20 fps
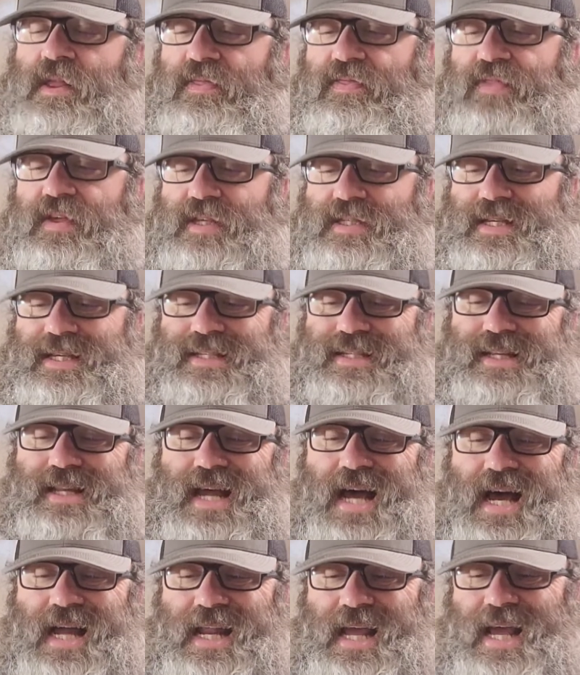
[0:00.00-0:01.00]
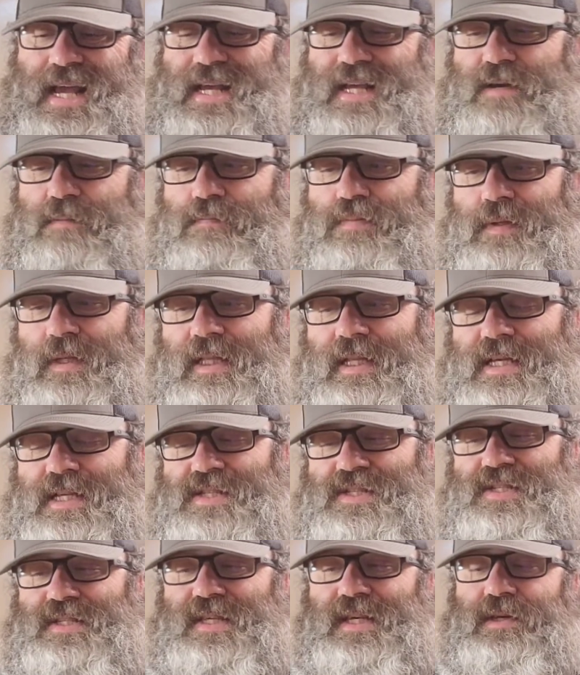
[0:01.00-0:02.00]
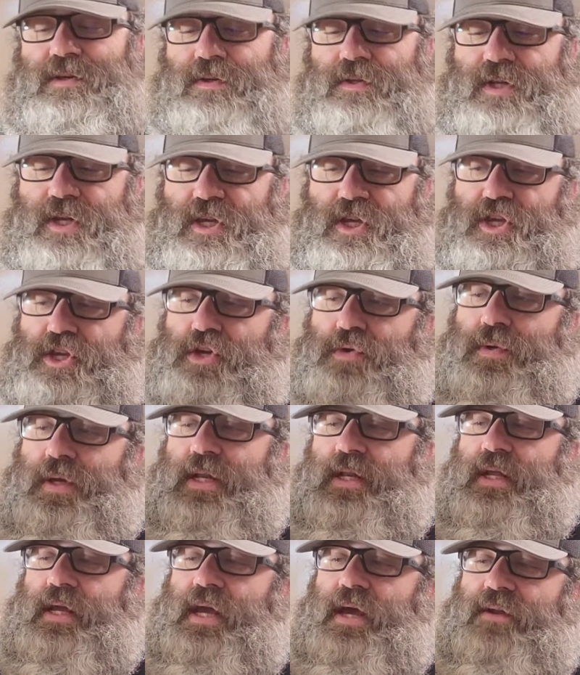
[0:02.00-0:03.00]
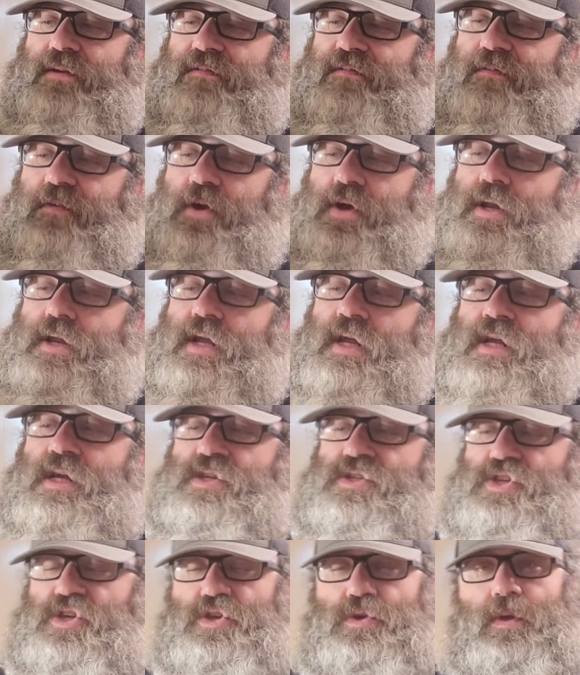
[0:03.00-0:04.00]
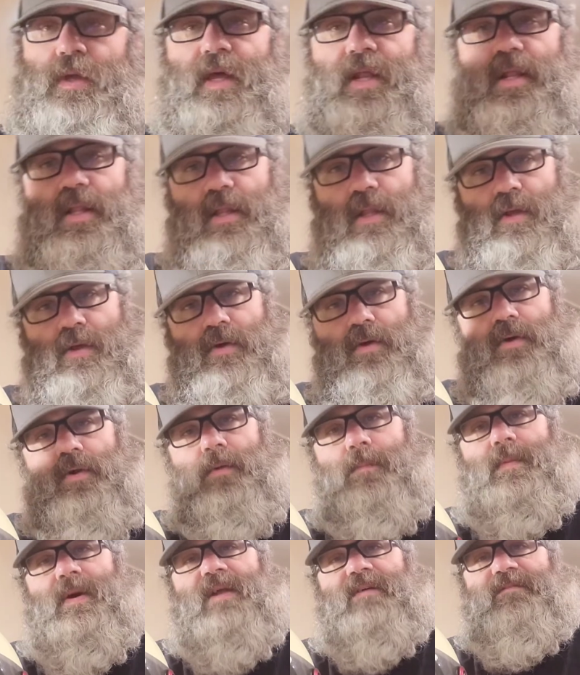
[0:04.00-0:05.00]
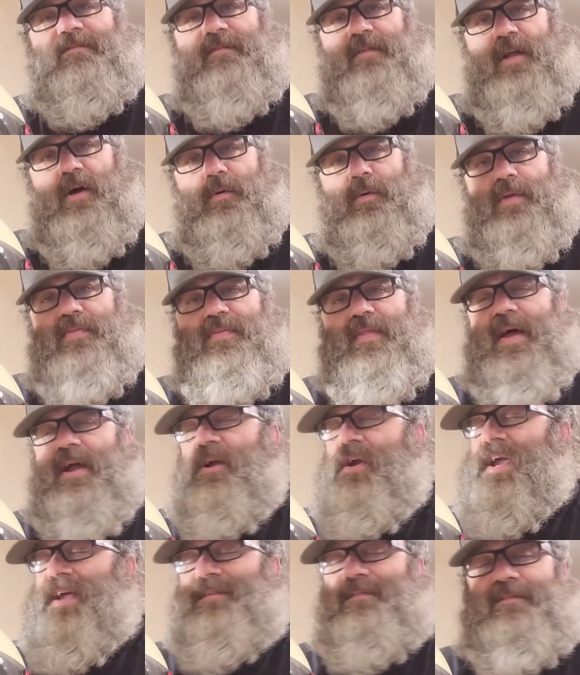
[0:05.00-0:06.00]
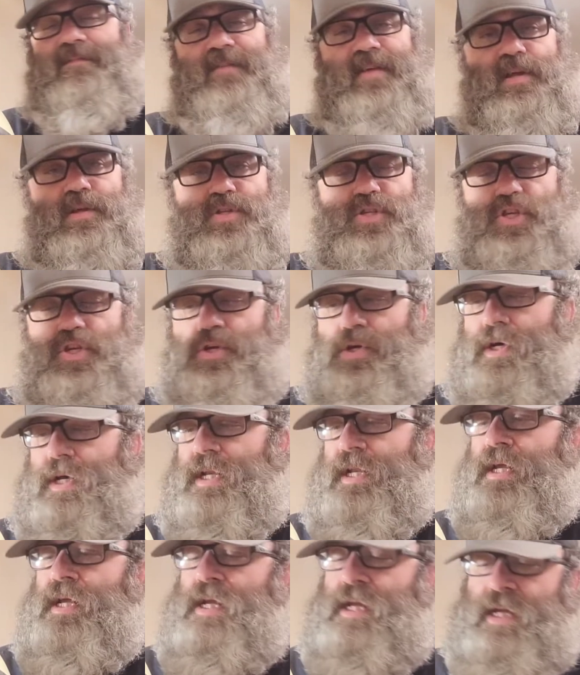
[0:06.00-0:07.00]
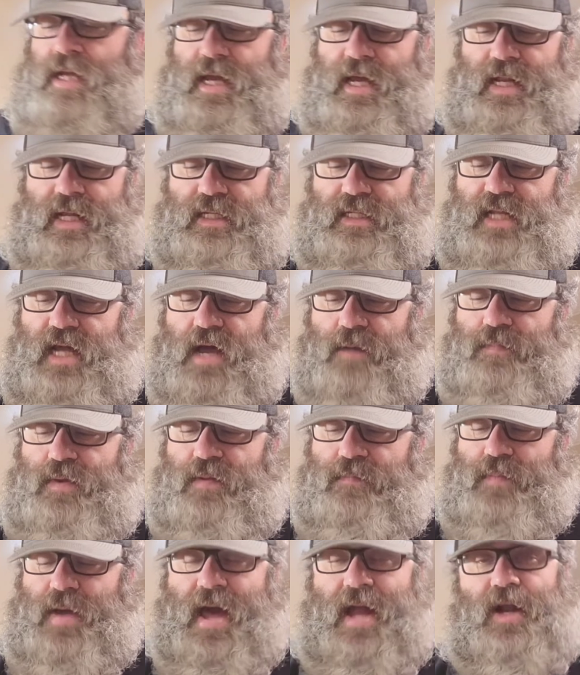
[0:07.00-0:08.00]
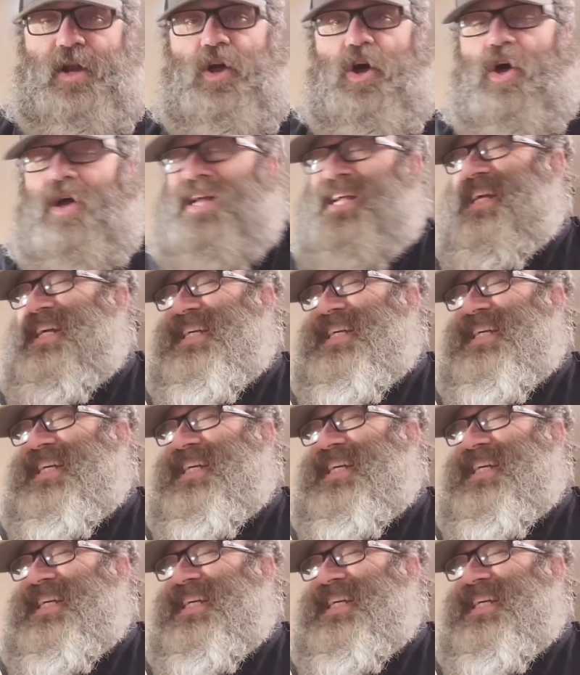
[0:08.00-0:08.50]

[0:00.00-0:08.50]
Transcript: this is not a completely sealed unit in front, so you get a little bit of flow in there. It feels good. It has not been bad at all.